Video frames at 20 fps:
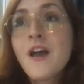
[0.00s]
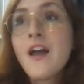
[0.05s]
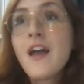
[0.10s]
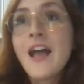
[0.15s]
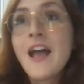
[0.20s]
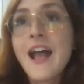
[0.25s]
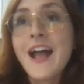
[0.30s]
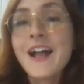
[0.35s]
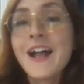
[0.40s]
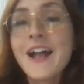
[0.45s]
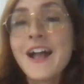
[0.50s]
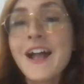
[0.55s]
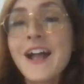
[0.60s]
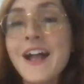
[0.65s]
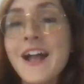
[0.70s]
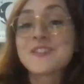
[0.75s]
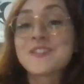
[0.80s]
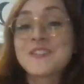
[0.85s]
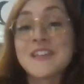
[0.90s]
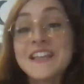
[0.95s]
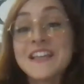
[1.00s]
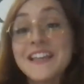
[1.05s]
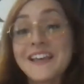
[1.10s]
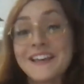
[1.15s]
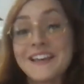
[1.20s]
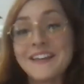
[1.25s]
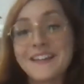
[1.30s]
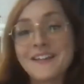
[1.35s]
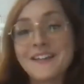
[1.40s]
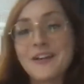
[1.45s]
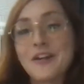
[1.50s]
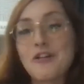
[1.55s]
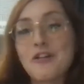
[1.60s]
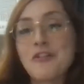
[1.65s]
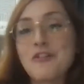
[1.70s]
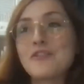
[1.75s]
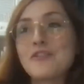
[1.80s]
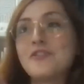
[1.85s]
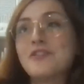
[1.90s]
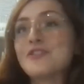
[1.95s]
and just seeing
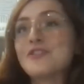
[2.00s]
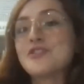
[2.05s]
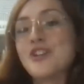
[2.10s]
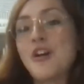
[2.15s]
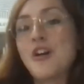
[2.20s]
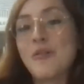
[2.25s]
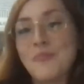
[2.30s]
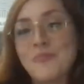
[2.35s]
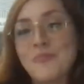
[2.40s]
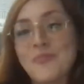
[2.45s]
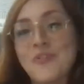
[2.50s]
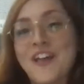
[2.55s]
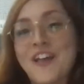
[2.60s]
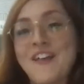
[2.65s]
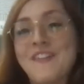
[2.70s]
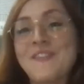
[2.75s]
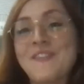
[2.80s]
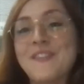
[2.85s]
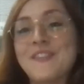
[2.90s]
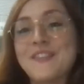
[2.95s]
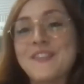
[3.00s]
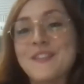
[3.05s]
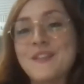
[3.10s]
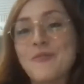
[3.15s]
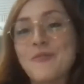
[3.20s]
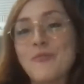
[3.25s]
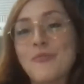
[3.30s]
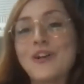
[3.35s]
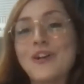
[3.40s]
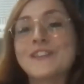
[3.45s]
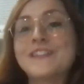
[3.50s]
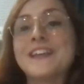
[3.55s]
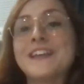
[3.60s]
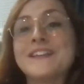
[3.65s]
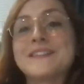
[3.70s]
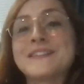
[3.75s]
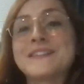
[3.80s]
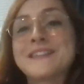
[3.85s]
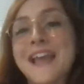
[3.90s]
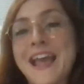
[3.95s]
the jump and what they
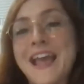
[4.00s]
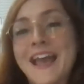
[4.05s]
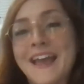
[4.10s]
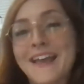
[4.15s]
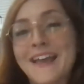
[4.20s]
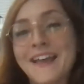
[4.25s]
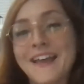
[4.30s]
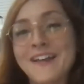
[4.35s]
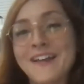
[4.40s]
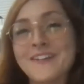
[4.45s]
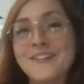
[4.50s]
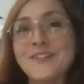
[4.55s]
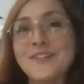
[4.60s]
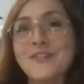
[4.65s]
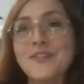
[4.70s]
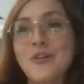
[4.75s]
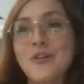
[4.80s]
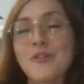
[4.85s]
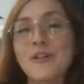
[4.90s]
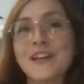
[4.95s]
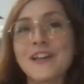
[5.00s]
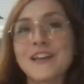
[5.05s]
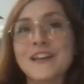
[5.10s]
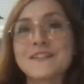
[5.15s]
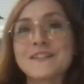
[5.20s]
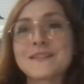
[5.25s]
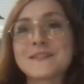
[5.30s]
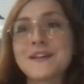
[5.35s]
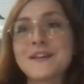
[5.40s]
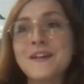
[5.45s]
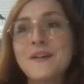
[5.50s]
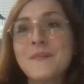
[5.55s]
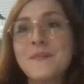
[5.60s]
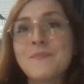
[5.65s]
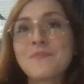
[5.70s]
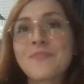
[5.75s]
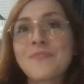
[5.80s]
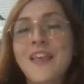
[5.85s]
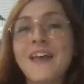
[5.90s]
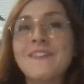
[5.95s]
say. And, you know, it's,
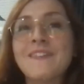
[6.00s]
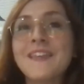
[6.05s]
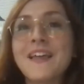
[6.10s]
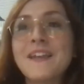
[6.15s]
and then